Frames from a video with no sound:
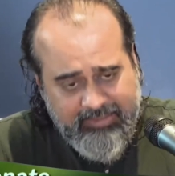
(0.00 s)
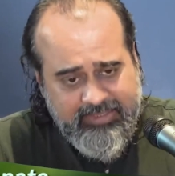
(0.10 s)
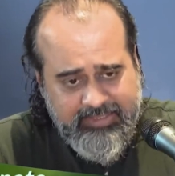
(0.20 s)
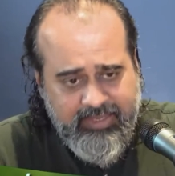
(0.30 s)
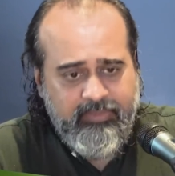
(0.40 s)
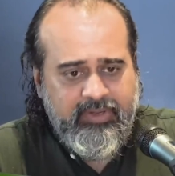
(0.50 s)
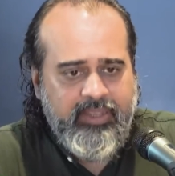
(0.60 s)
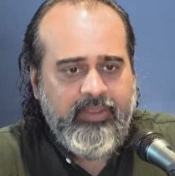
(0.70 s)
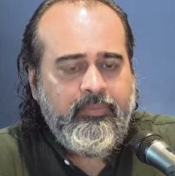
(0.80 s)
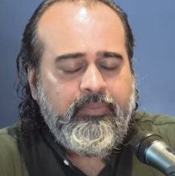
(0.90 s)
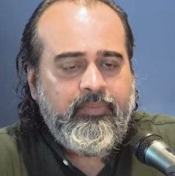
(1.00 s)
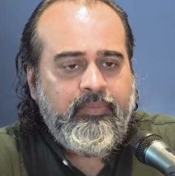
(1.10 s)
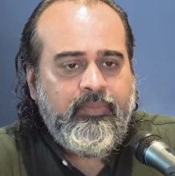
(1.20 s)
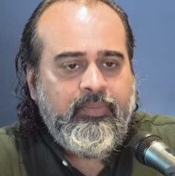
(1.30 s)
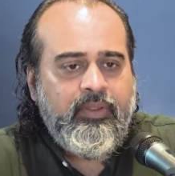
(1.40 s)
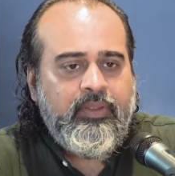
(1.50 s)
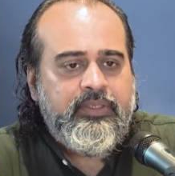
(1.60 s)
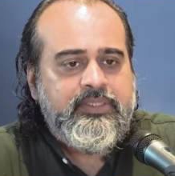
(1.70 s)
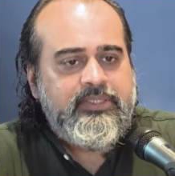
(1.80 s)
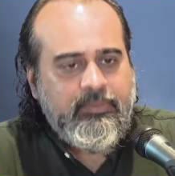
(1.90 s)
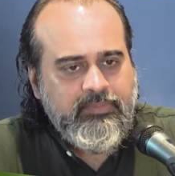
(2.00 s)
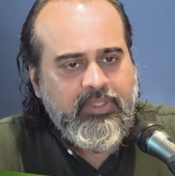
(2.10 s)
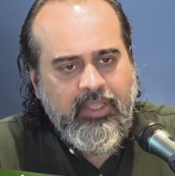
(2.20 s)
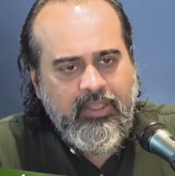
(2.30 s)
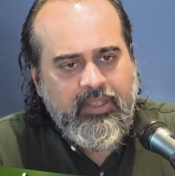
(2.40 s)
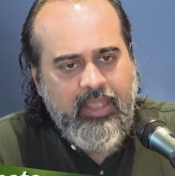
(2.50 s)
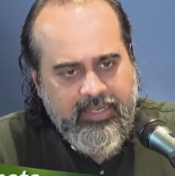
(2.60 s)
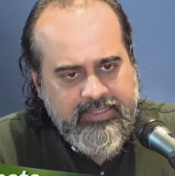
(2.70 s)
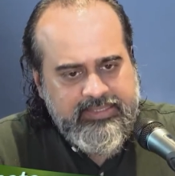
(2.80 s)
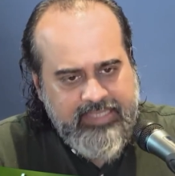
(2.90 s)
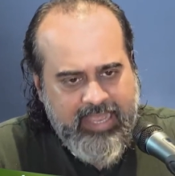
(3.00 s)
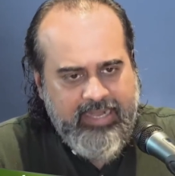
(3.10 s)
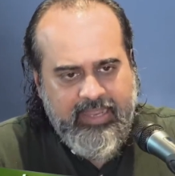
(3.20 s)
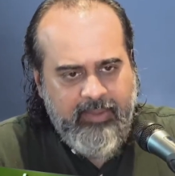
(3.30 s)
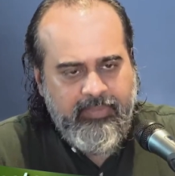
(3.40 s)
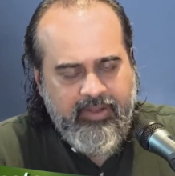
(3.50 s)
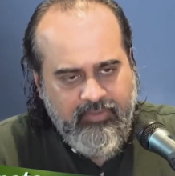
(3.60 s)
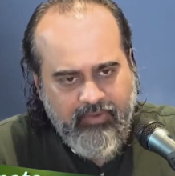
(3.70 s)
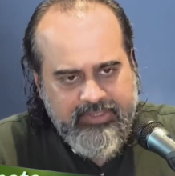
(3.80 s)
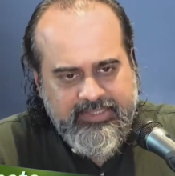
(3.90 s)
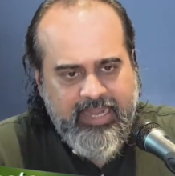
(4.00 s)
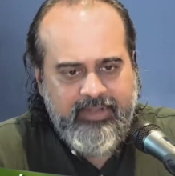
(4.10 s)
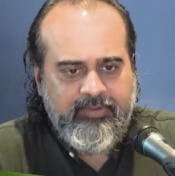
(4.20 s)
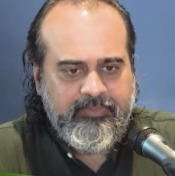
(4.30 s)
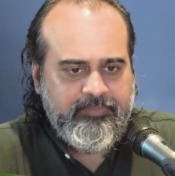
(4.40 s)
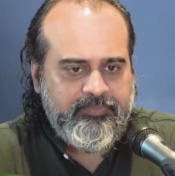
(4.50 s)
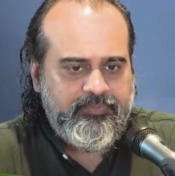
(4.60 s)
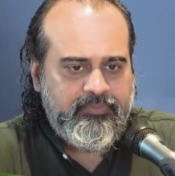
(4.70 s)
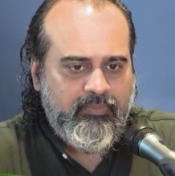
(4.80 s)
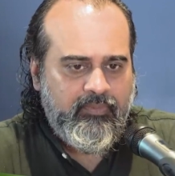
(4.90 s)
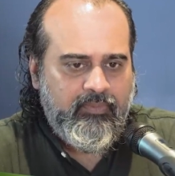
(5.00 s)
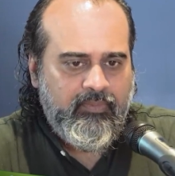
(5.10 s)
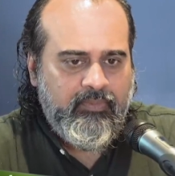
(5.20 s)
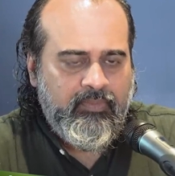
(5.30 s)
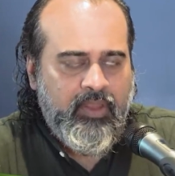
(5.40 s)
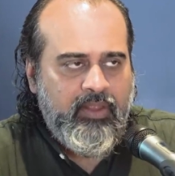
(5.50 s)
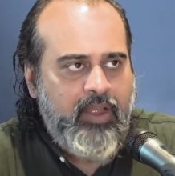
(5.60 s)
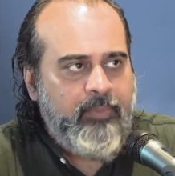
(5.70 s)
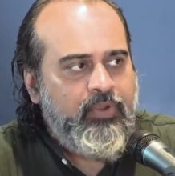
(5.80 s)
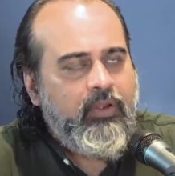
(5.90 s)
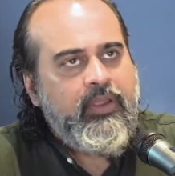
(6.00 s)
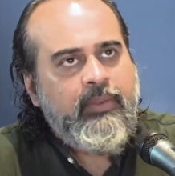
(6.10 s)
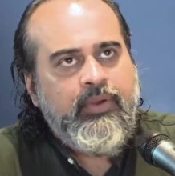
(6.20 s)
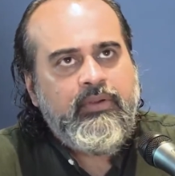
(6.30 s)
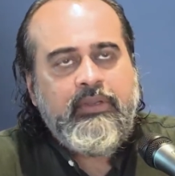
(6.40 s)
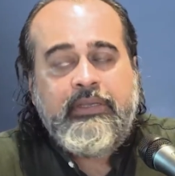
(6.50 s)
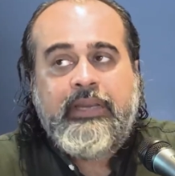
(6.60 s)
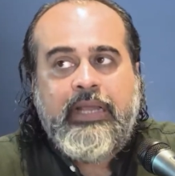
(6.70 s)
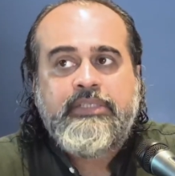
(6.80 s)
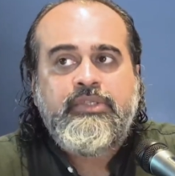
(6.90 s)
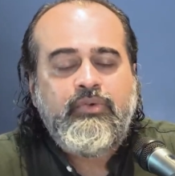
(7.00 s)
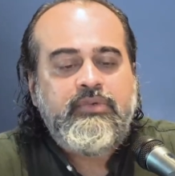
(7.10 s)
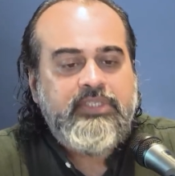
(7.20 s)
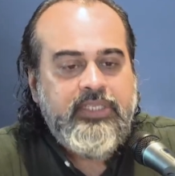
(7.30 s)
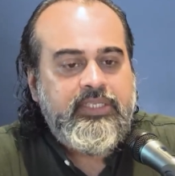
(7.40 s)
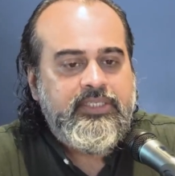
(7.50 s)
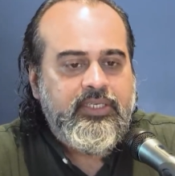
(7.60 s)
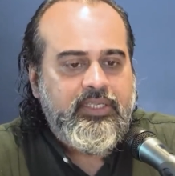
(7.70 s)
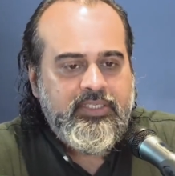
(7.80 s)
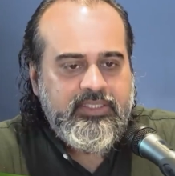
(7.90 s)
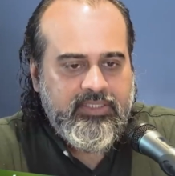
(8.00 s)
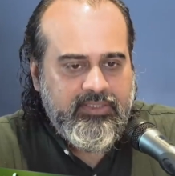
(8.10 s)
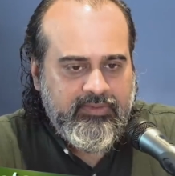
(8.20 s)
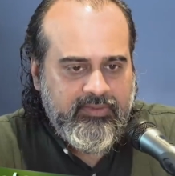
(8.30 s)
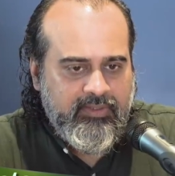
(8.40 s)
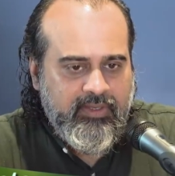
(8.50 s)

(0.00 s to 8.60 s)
at the same time, something else can happen. And what is that? I'm talking about grassroots change in culture.